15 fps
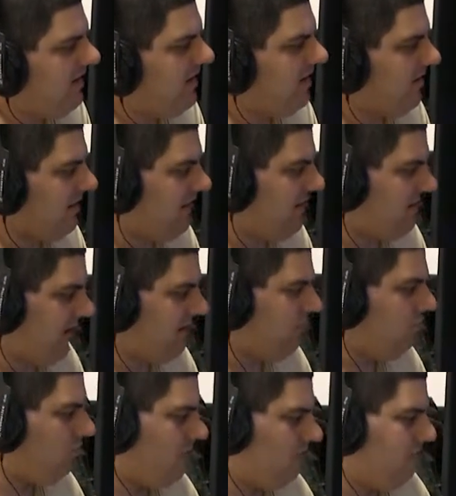You know, they, she
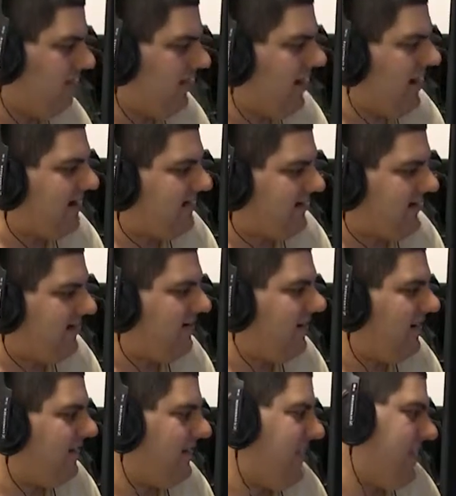had 21 last year
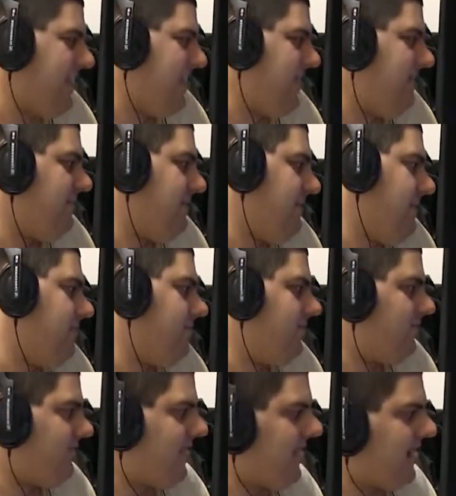in that game against
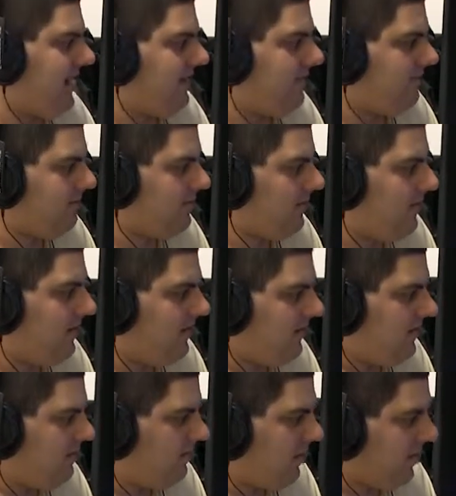the Dragons,
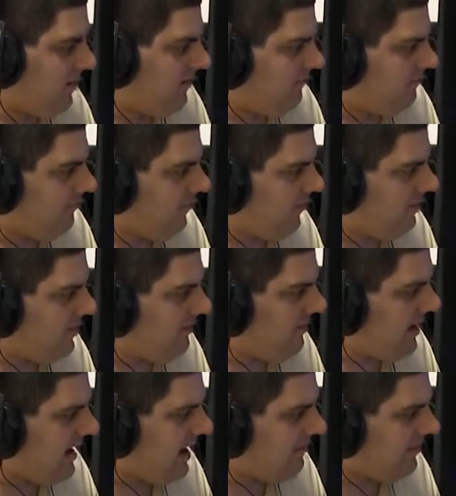but um, we'll see
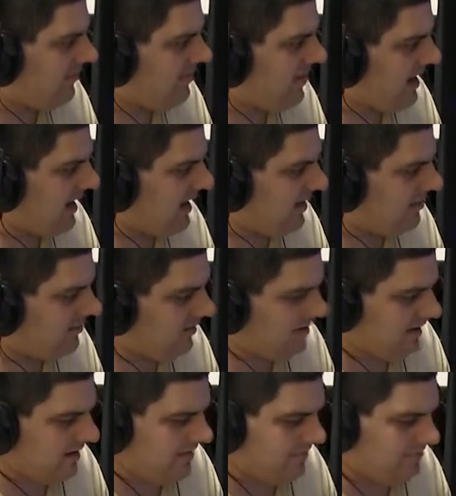what happens heading into
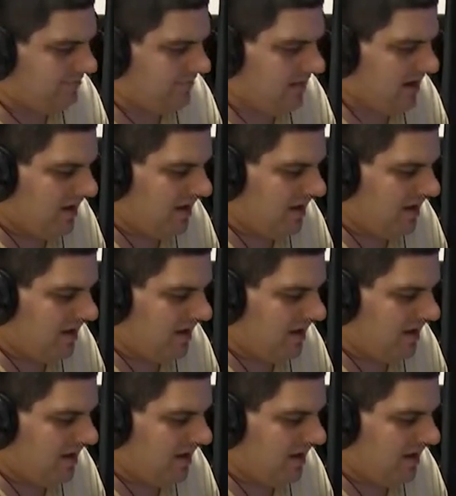the um,